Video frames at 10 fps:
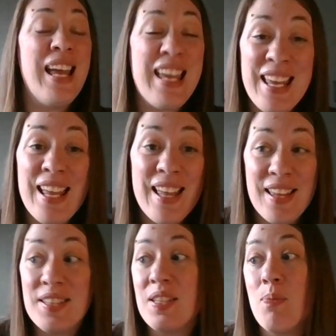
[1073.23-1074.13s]
He
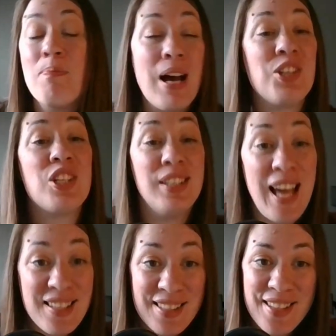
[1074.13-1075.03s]
is much
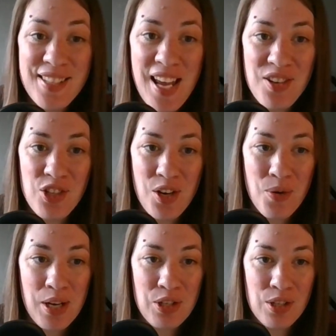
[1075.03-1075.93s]
less than 10
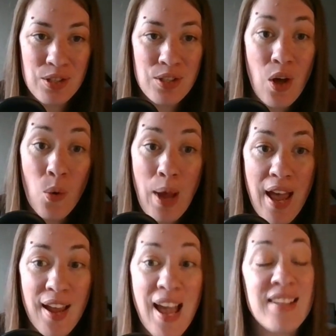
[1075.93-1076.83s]
generations
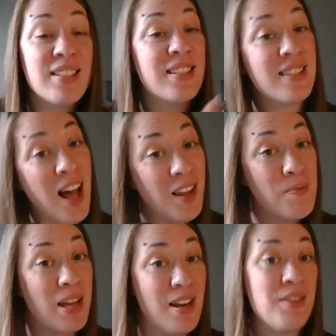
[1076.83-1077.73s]
away, and
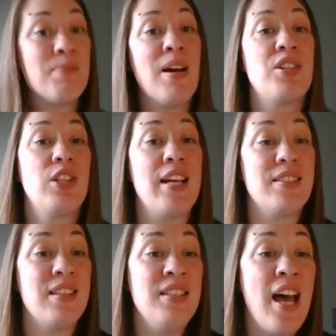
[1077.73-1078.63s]
Solomon is much
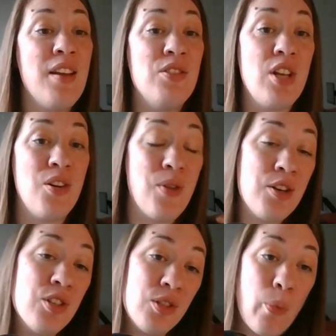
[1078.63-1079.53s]
less than 10
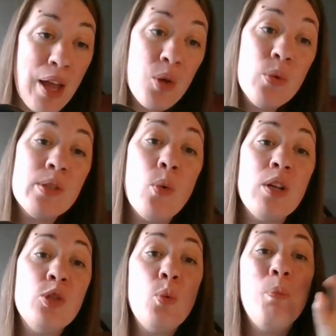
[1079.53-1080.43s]
generations away, who is
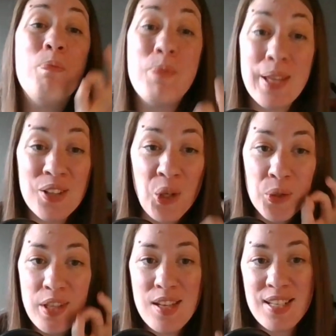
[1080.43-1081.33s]
going to
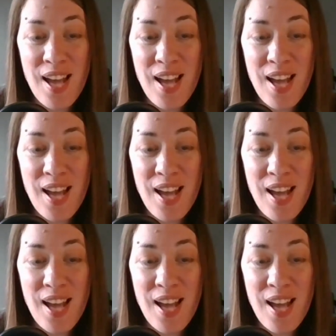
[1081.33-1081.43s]
build the